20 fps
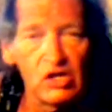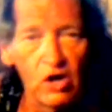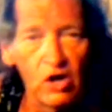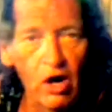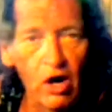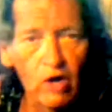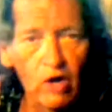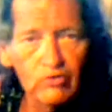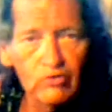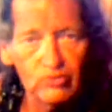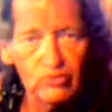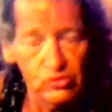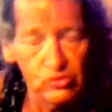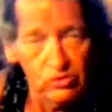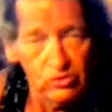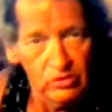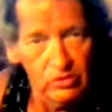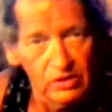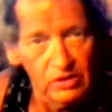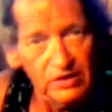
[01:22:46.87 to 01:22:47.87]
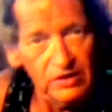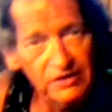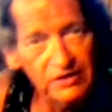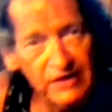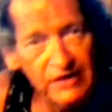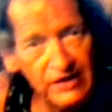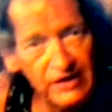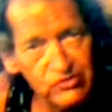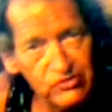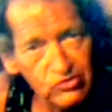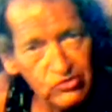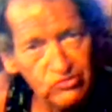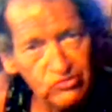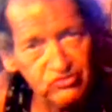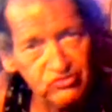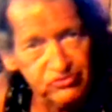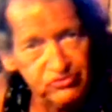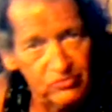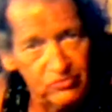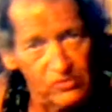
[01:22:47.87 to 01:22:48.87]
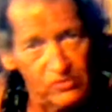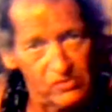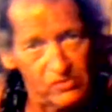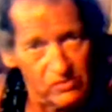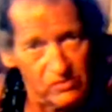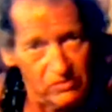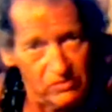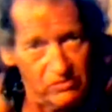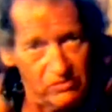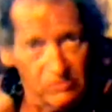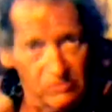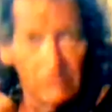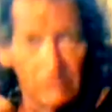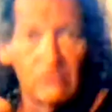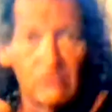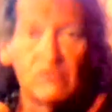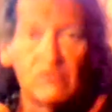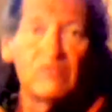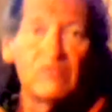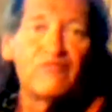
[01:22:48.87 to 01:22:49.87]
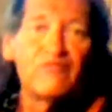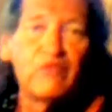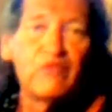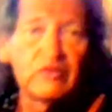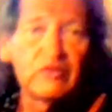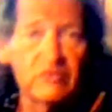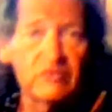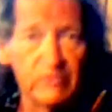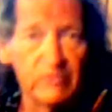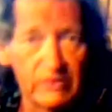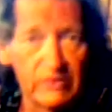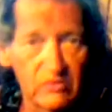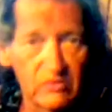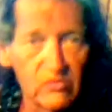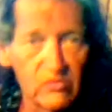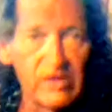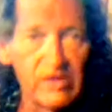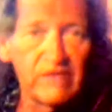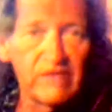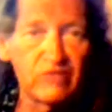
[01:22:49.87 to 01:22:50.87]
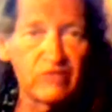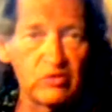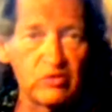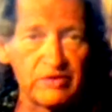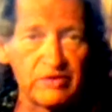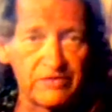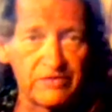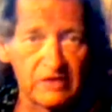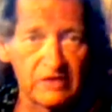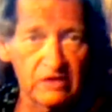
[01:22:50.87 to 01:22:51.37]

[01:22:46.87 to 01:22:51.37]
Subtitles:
alter nature's fundamental way of doing things